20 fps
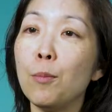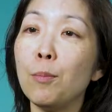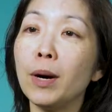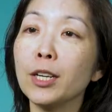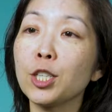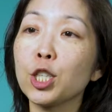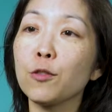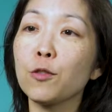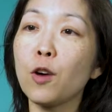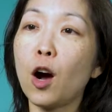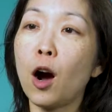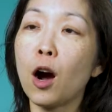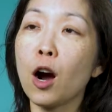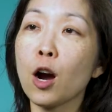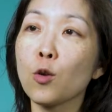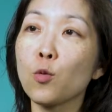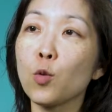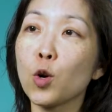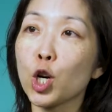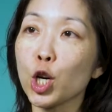much of
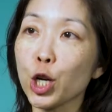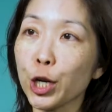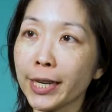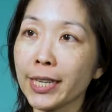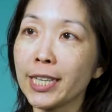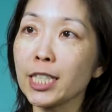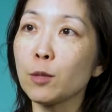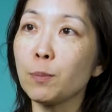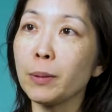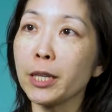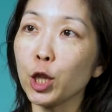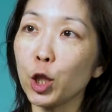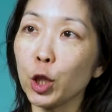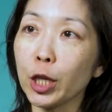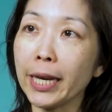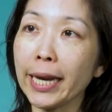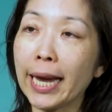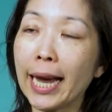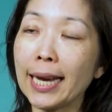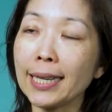our work has been
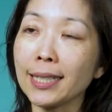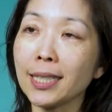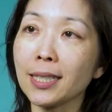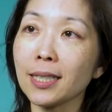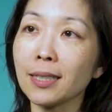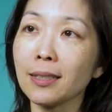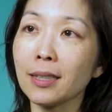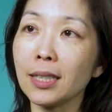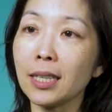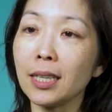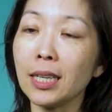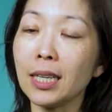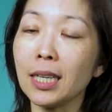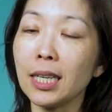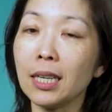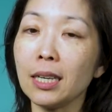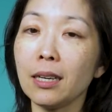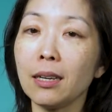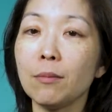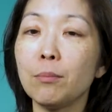looking at
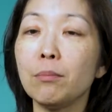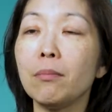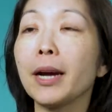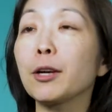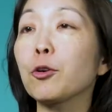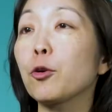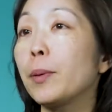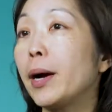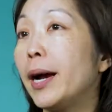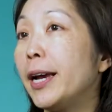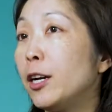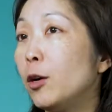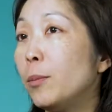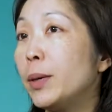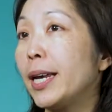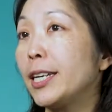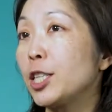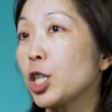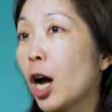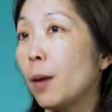the microbiome in
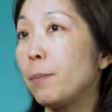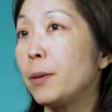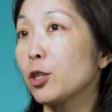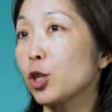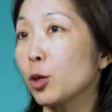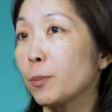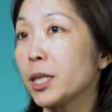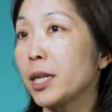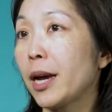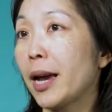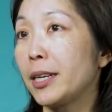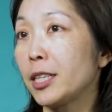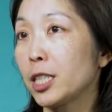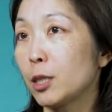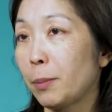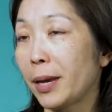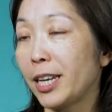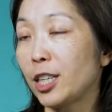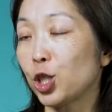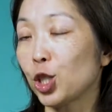atopic dermatitis
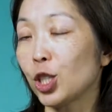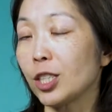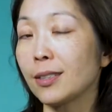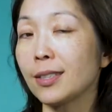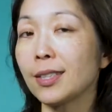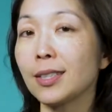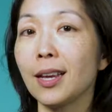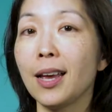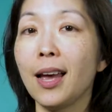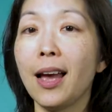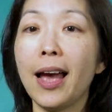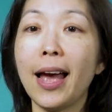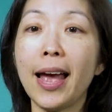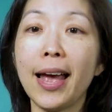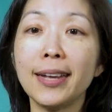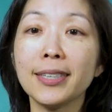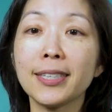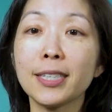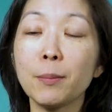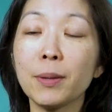patients.
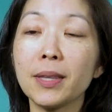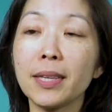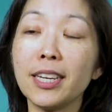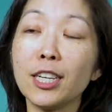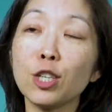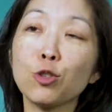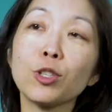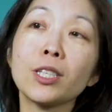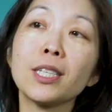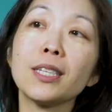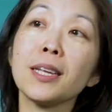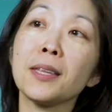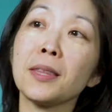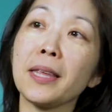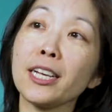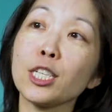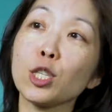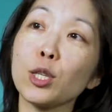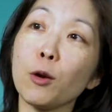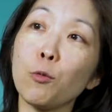And some of the interesting
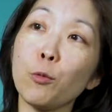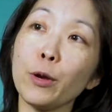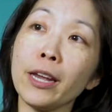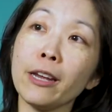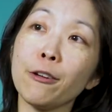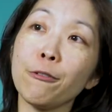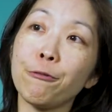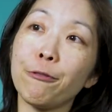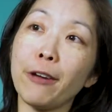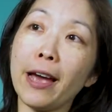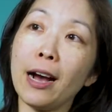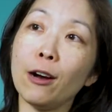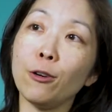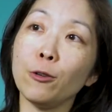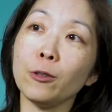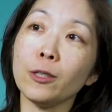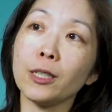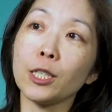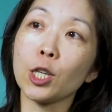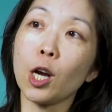things that we have
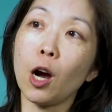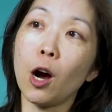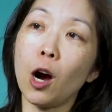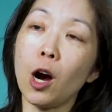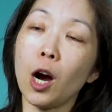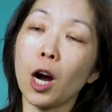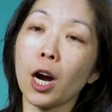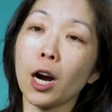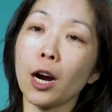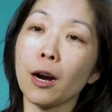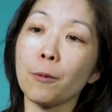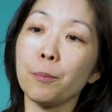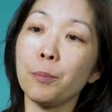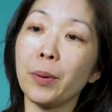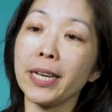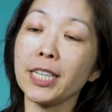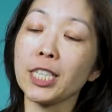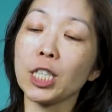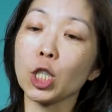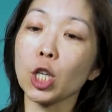found are
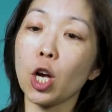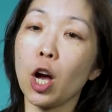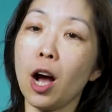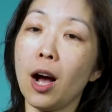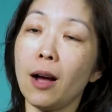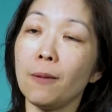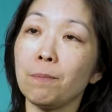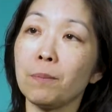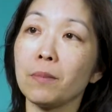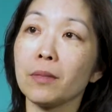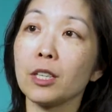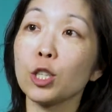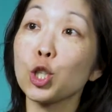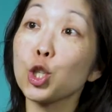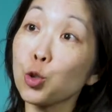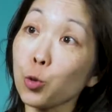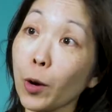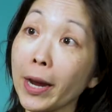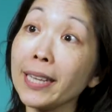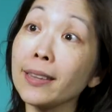based on
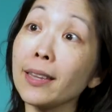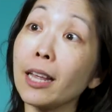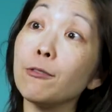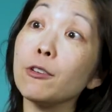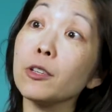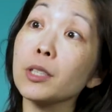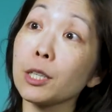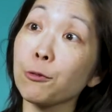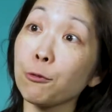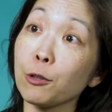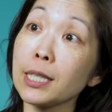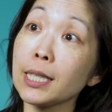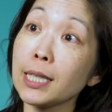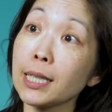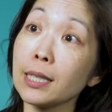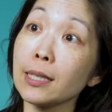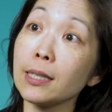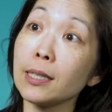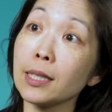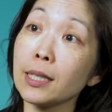strain level
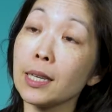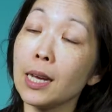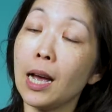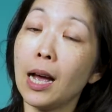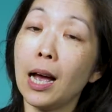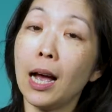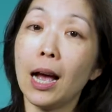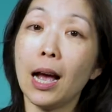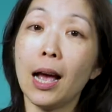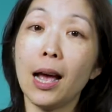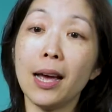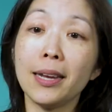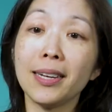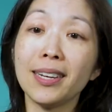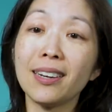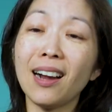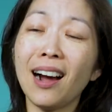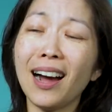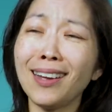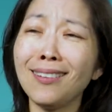differences. And it
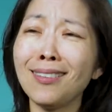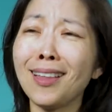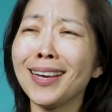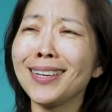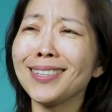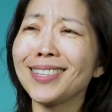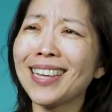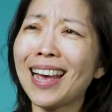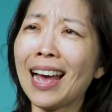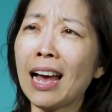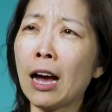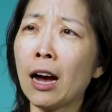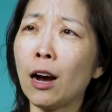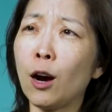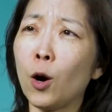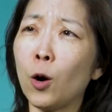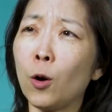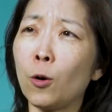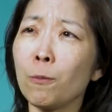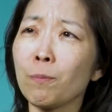highlights
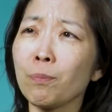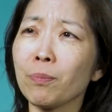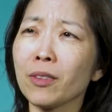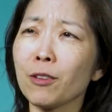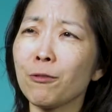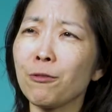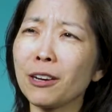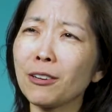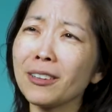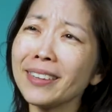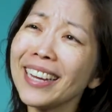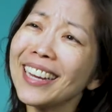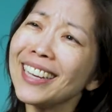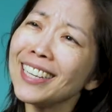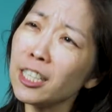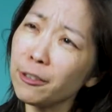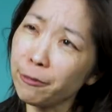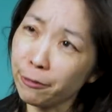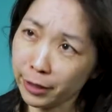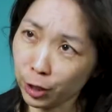how fairly
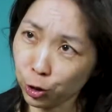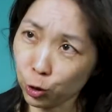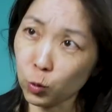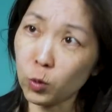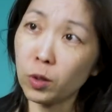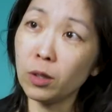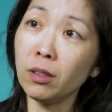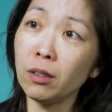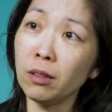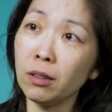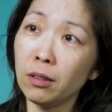individual